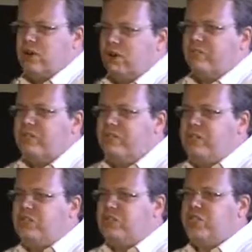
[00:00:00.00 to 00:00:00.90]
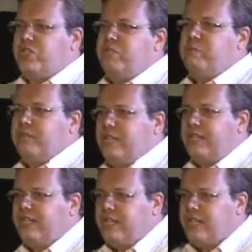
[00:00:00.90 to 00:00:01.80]
of the features that he's
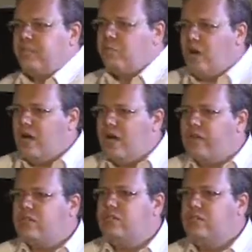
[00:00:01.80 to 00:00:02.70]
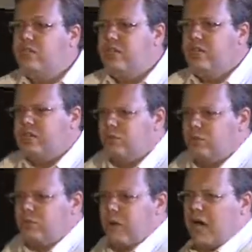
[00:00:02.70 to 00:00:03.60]
building are actually being
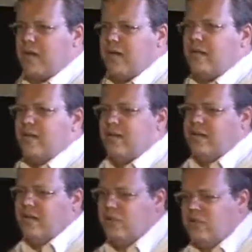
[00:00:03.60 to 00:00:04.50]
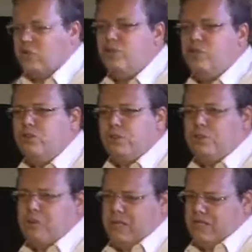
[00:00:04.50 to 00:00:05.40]
used by uh, the
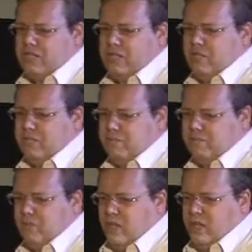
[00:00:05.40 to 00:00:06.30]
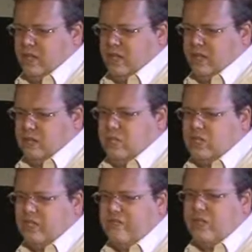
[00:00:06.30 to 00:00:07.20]
consumers, by the readers. And
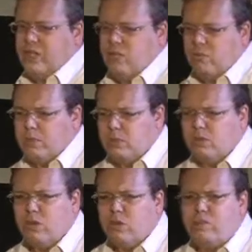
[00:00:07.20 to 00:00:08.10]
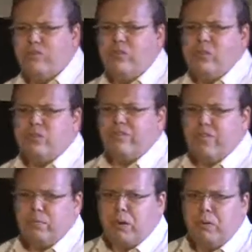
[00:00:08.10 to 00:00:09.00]
especially video, but also web views are
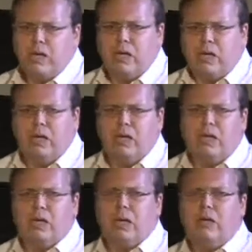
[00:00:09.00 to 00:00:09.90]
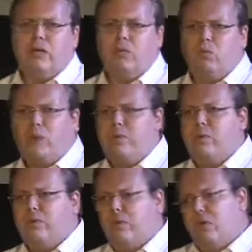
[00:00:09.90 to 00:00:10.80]
very popular. Uh, web
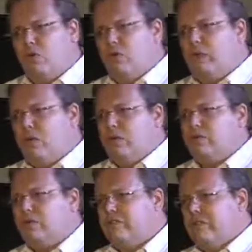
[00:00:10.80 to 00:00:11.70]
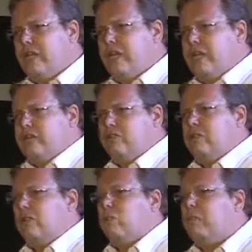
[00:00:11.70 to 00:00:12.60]
components are very nice
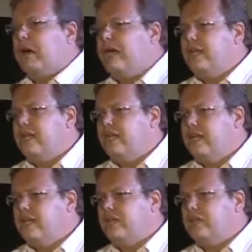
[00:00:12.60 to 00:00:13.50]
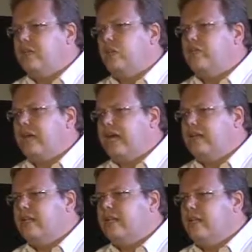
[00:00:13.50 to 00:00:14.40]
to combine in, in with
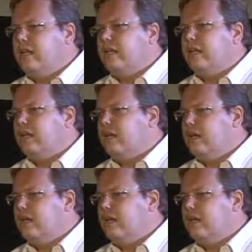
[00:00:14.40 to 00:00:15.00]
offline uh,